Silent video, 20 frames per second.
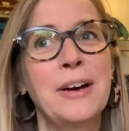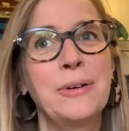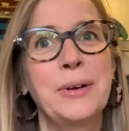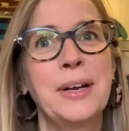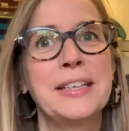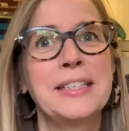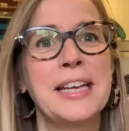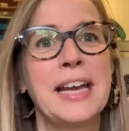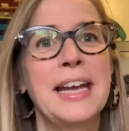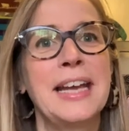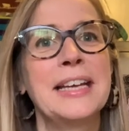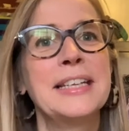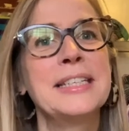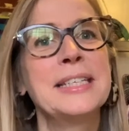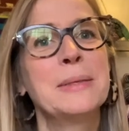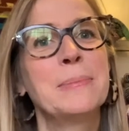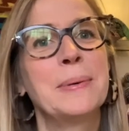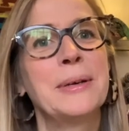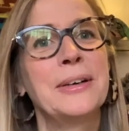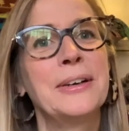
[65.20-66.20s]
as a hand
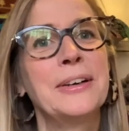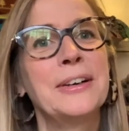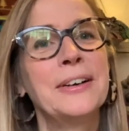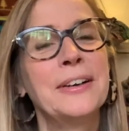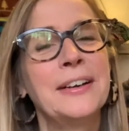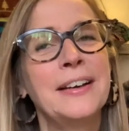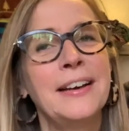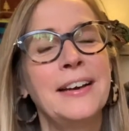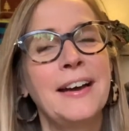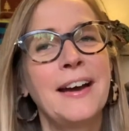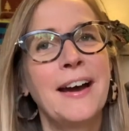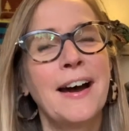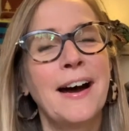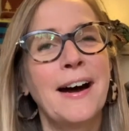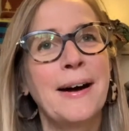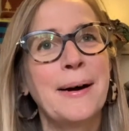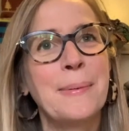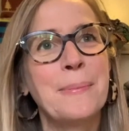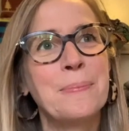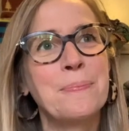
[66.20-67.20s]
spinner
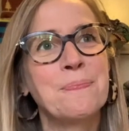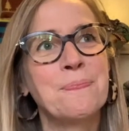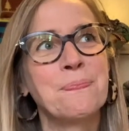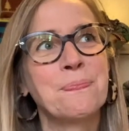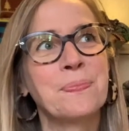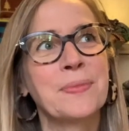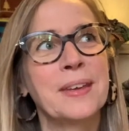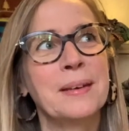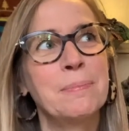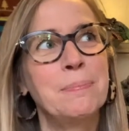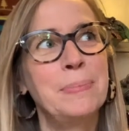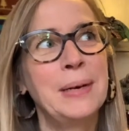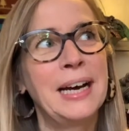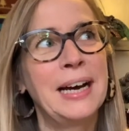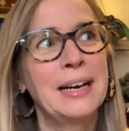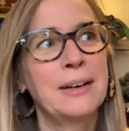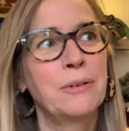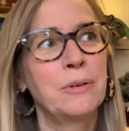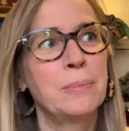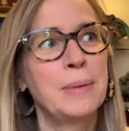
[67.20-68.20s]

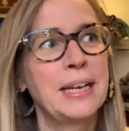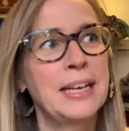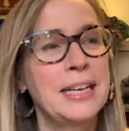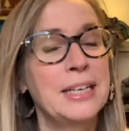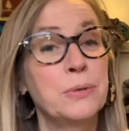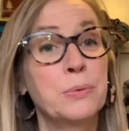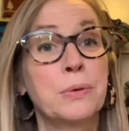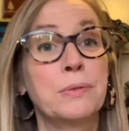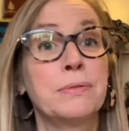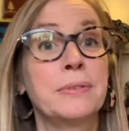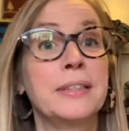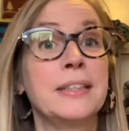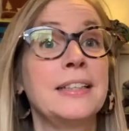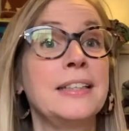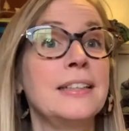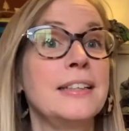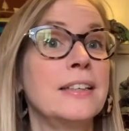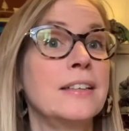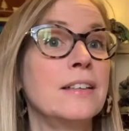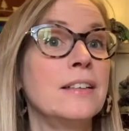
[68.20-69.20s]
back when my kids were really
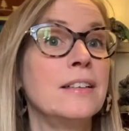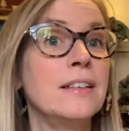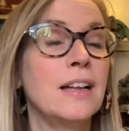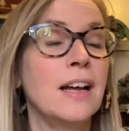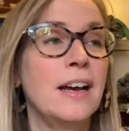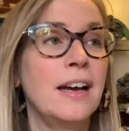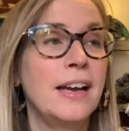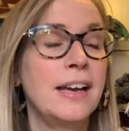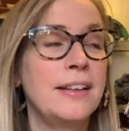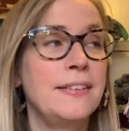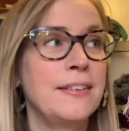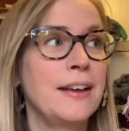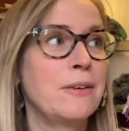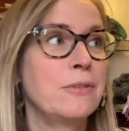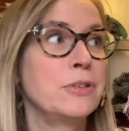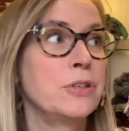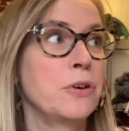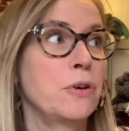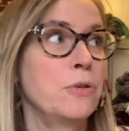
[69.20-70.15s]
little, and that was